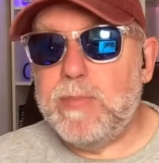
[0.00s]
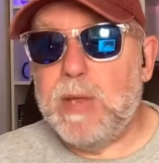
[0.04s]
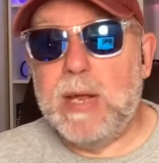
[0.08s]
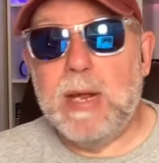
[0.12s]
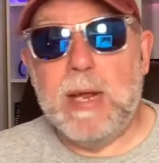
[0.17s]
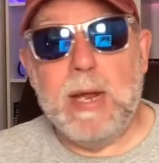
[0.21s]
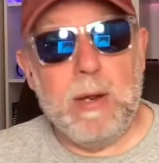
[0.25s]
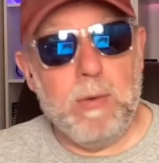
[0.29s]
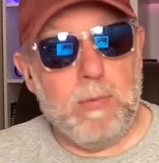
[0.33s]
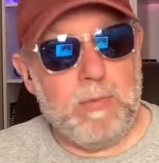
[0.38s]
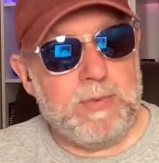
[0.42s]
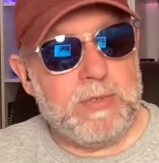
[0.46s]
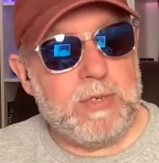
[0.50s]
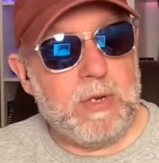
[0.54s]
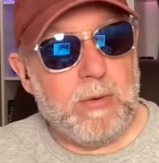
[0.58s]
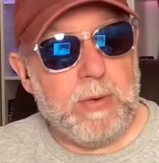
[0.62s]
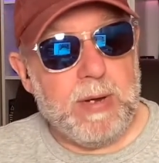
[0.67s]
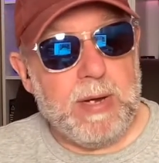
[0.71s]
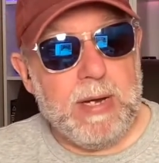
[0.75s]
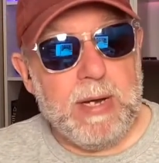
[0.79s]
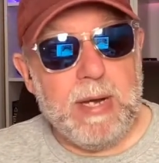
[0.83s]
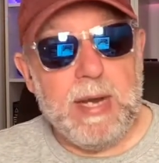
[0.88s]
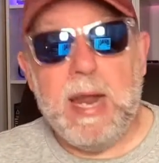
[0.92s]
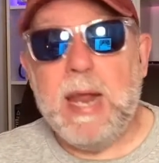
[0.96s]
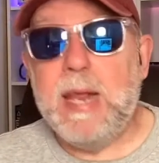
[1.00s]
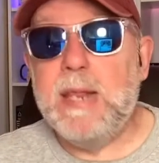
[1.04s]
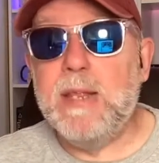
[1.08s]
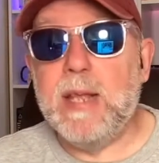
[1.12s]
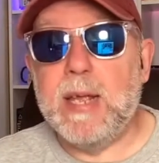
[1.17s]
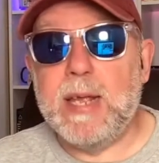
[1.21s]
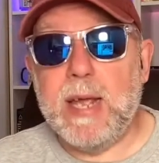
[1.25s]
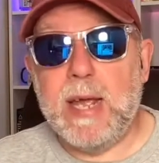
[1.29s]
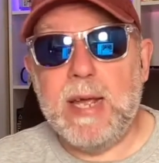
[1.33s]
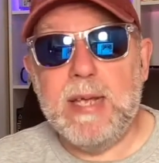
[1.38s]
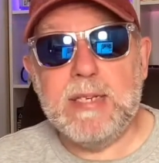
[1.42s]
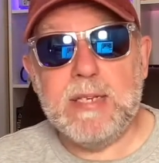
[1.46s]
in
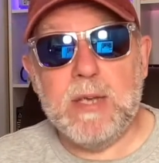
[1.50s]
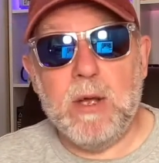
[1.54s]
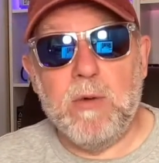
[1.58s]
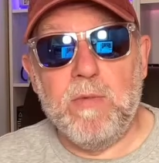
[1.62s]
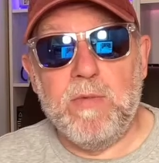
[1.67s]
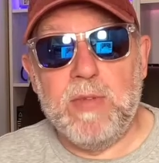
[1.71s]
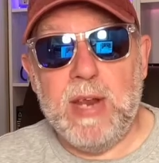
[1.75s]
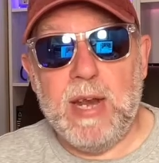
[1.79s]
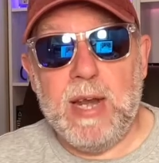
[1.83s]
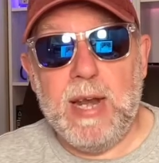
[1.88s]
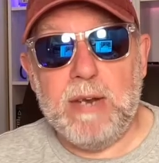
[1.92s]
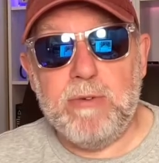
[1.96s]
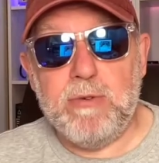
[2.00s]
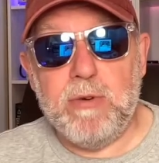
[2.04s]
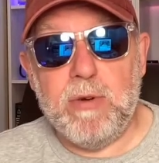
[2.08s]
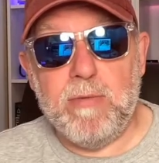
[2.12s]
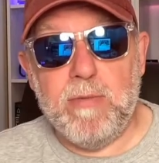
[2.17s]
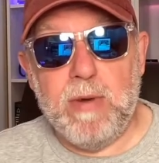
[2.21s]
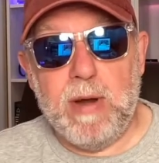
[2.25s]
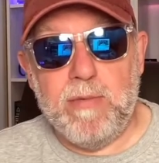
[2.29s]
the case of the electric